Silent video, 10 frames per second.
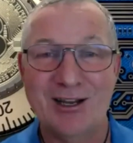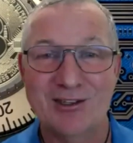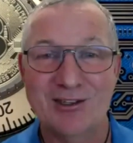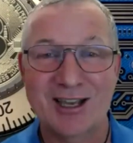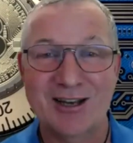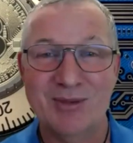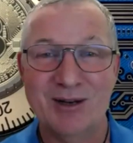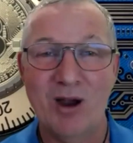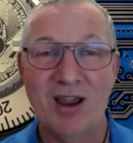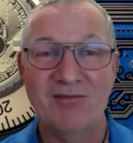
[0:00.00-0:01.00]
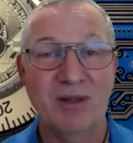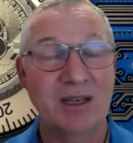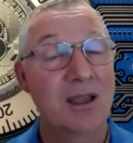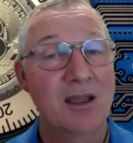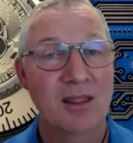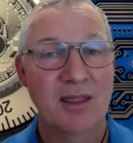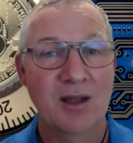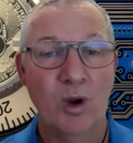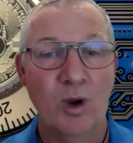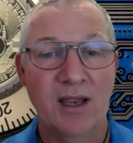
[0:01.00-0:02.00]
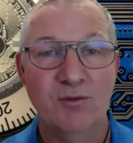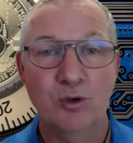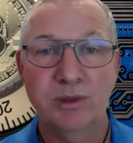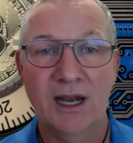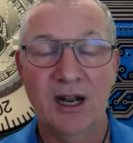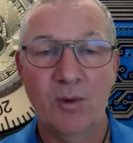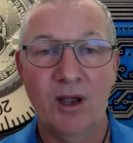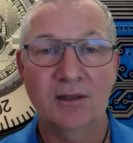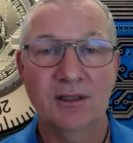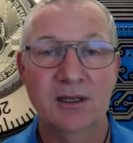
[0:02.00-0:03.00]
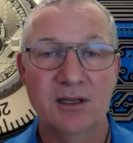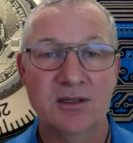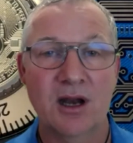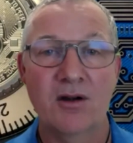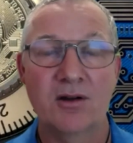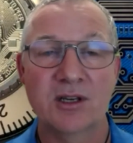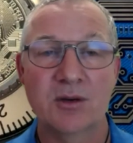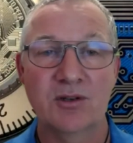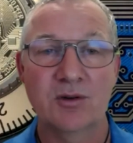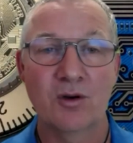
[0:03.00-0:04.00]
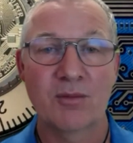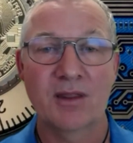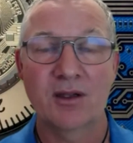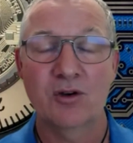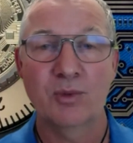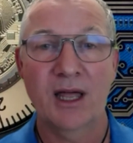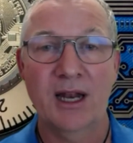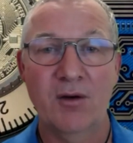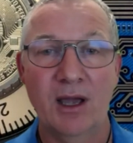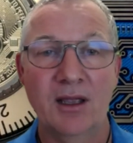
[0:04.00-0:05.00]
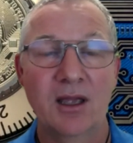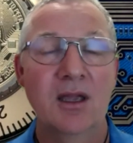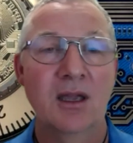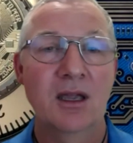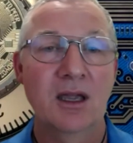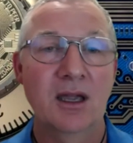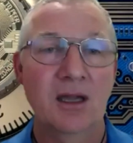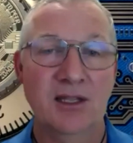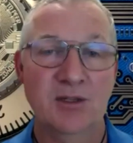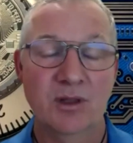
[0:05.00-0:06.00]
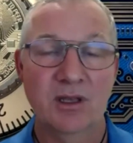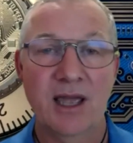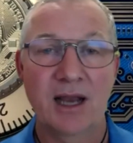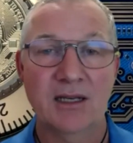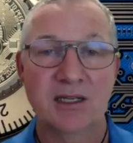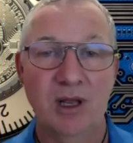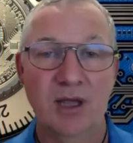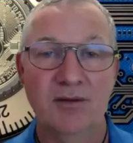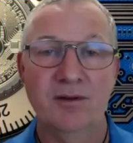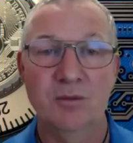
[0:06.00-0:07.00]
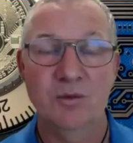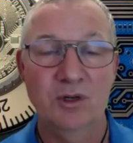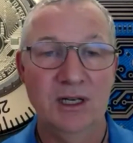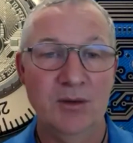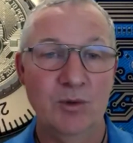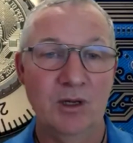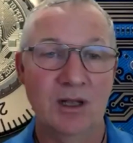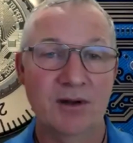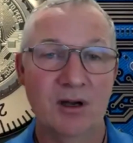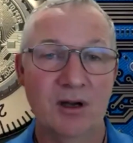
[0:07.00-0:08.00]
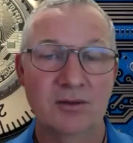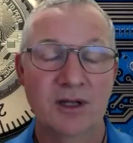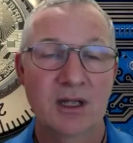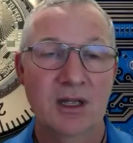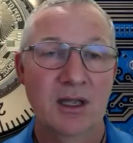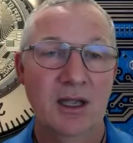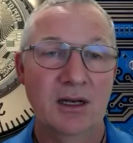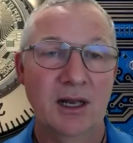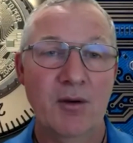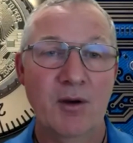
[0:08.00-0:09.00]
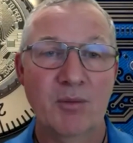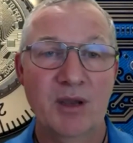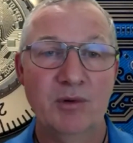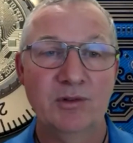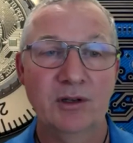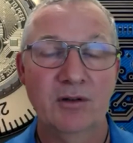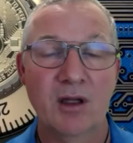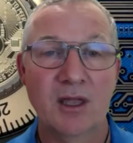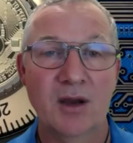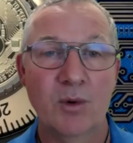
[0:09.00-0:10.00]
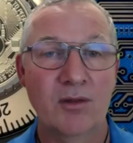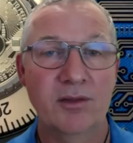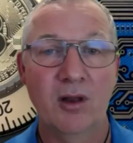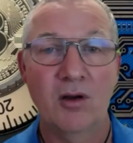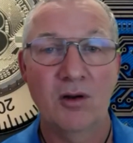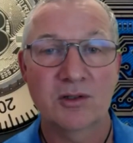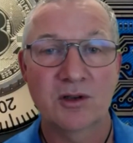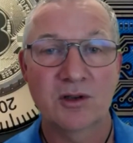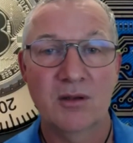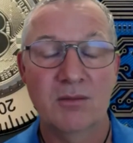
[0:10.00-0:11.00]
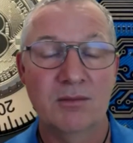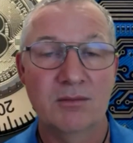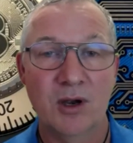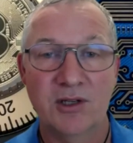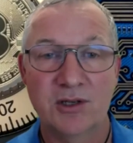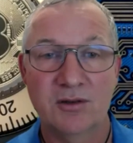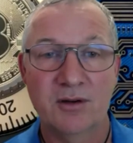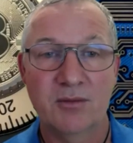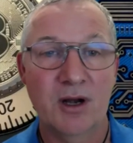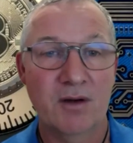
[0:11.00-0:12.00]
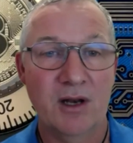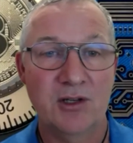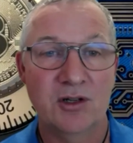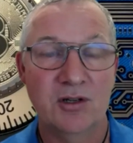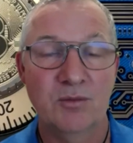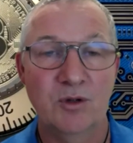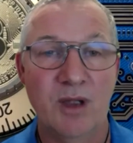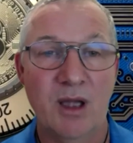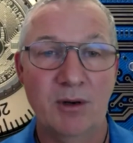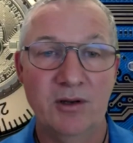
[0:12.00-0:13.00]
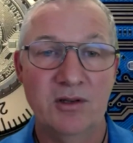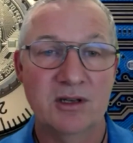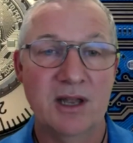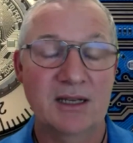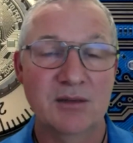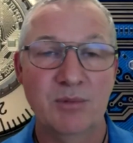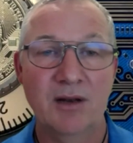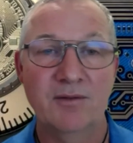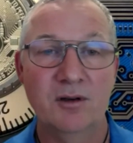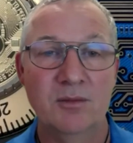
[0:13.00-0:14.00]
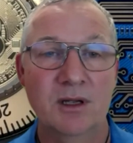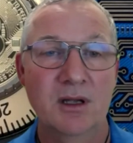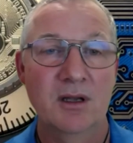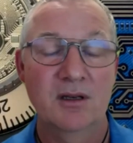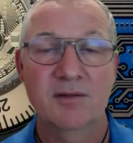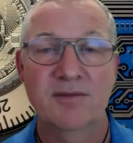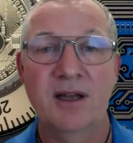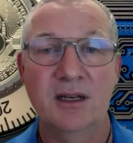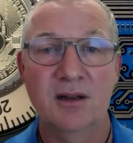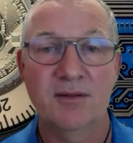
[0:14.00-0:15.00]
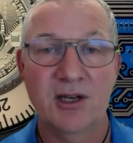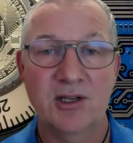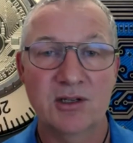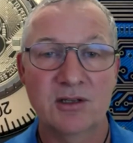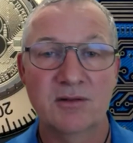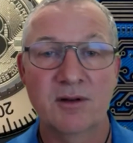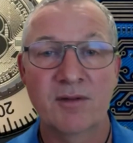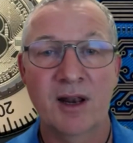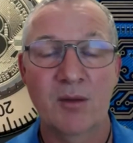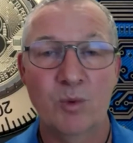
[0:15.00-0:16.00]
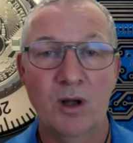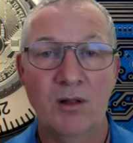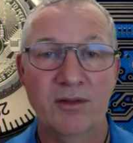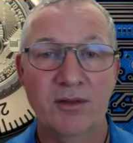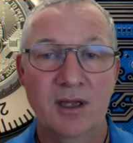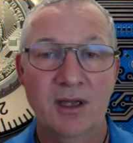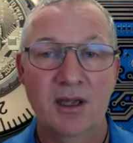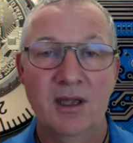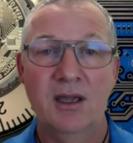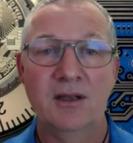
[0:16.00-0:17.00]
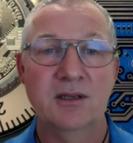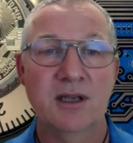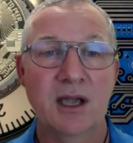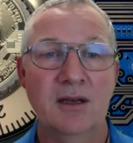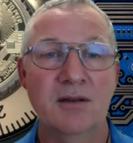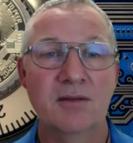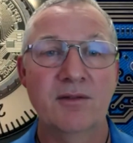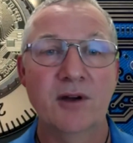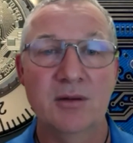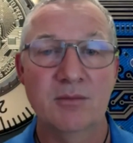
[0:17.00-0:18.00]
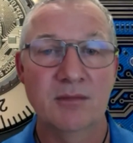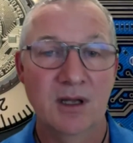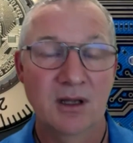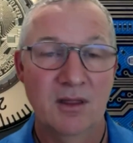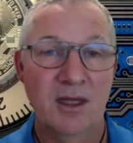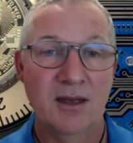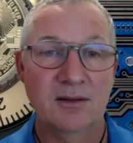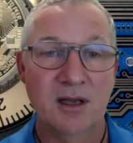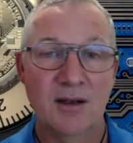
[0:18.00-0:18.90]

of a second big wave, but That wave will plateau out. It is currency we're talking about. They will plateau out. And that's where the Dacxi platform really will evolve and allowing people to grow their wealth long term. My children, my grandchildren will be able to use the Dacxi platform to fund innovation, to develop wealth, and to gain freedom that